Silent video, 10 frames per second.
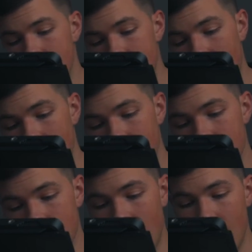down the
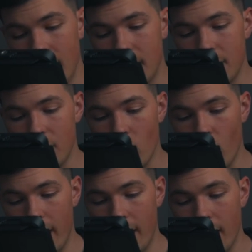side
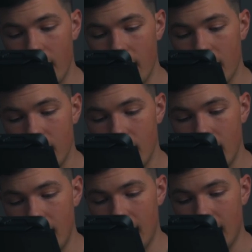where
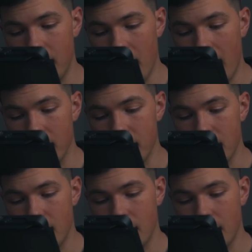it can mount